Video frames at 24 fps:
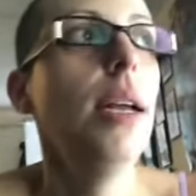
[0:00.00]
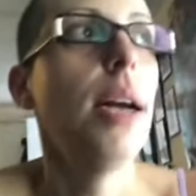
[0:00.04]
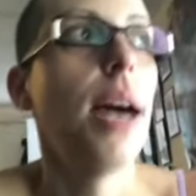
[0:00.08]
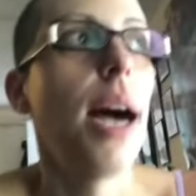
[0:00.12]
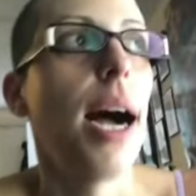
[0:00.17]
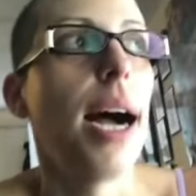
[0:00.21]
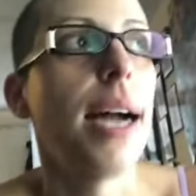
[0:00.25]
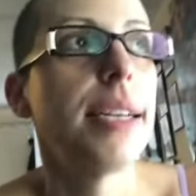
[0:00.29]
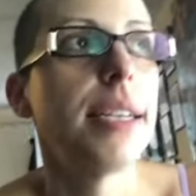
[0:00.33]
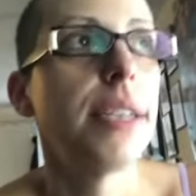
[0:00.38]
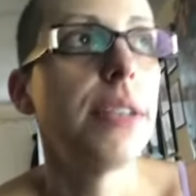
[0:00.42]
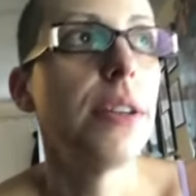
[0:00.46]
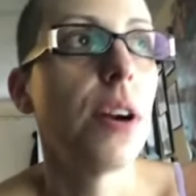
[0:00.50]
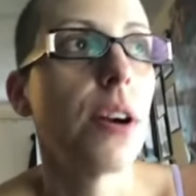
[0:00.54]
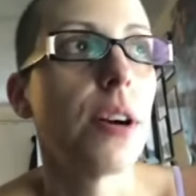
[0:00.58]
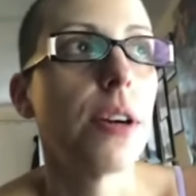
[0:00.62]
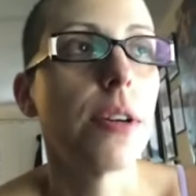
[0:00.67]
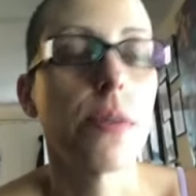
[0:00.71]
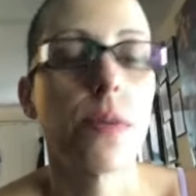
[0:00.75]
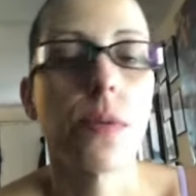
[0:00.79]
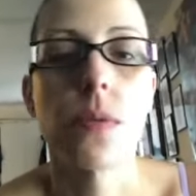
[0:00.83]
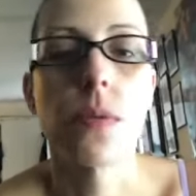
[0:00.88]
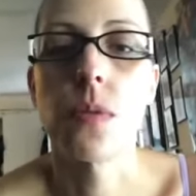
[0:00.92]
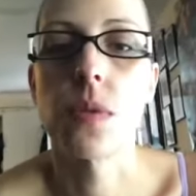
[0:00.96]
I did
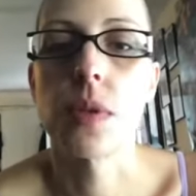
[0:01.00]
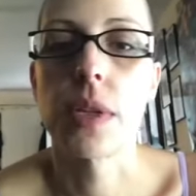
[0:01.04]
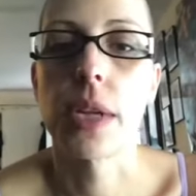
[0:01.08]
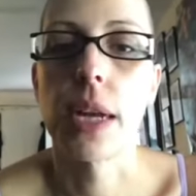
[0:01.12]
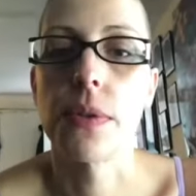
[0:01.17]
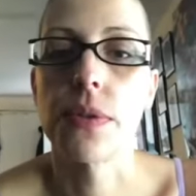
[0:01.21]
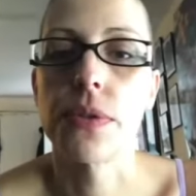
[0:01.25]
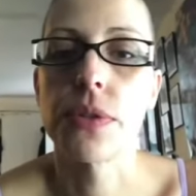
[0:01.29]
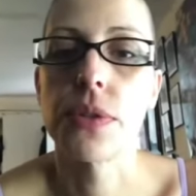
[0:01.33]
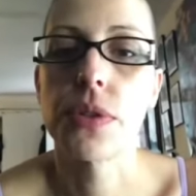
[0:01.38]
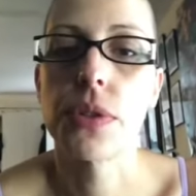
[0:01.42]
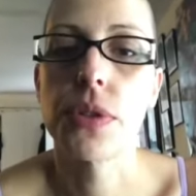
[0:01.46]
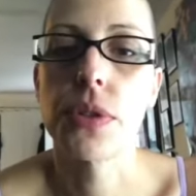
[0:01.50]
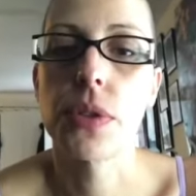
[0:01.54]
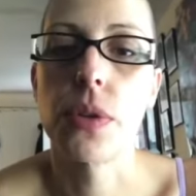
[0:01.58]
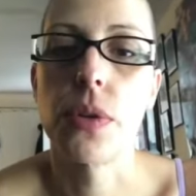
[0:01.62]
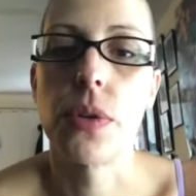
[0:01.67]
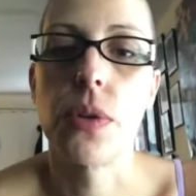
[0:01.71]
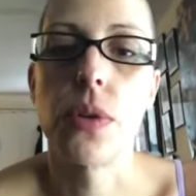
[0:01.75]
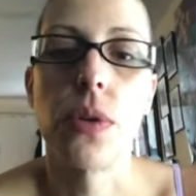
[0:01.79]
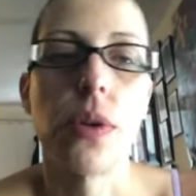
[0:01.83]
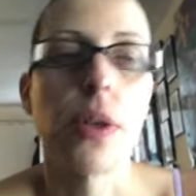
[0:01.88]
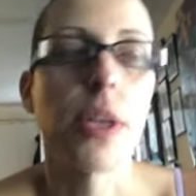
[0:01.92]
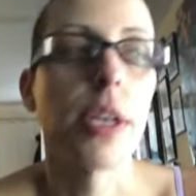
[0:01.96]
art when I was in
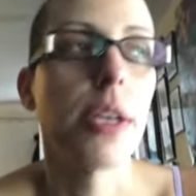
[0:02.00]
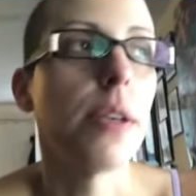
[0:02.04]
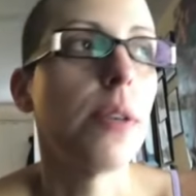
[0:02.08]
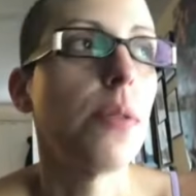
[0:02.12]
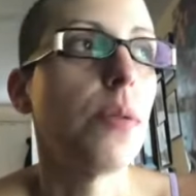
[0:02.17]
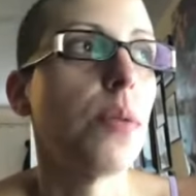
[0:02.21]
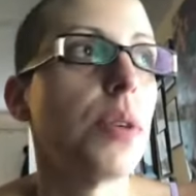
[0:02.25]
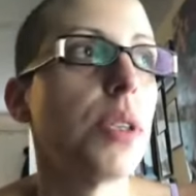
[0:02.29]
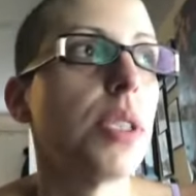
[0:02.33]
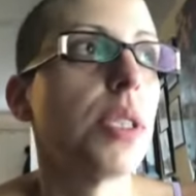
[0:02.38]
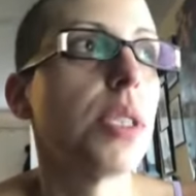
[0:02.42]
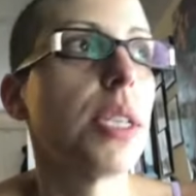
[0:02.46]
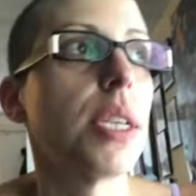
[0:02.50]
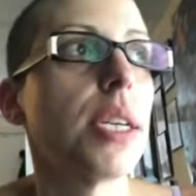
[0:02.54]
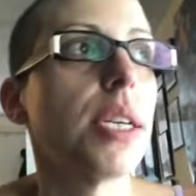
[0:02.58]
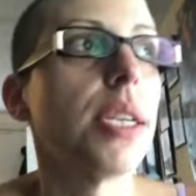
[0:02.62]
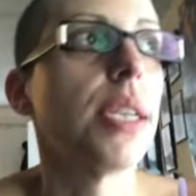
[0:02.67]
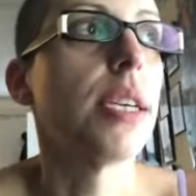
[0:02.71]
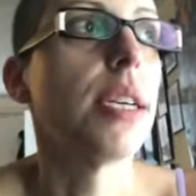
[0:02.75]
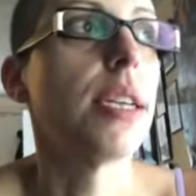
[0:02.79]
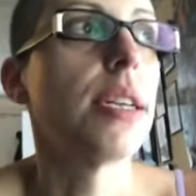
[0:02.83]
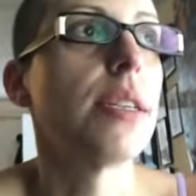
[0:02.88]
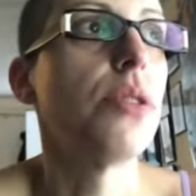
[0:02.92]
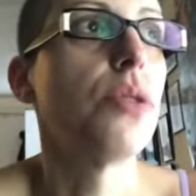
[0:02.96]
school. He was
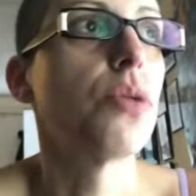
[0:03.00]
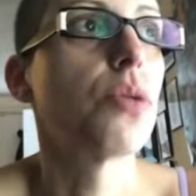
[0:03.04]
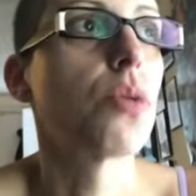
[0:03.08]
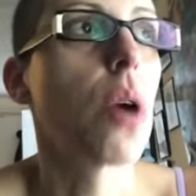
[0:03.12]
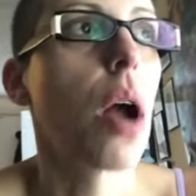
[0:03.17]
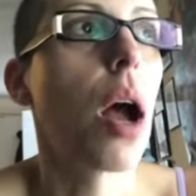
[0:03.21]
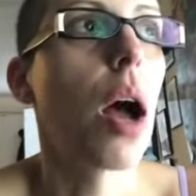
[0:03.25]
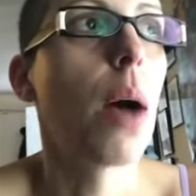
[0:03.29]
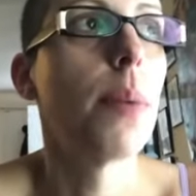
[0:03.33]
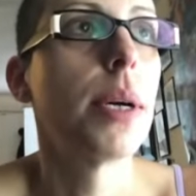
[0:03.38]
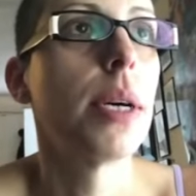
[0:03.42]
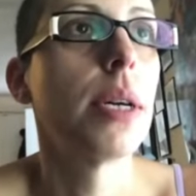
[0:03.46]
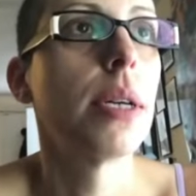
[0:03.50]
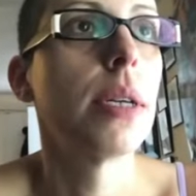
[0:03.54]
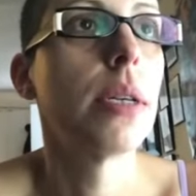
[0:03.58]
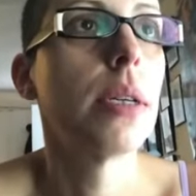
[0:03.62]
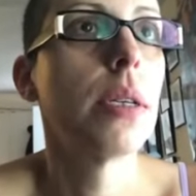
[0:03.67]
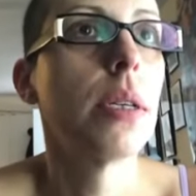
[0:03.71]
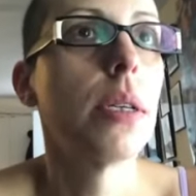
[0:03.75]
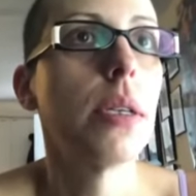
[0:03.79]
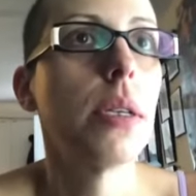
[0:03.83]
a drama.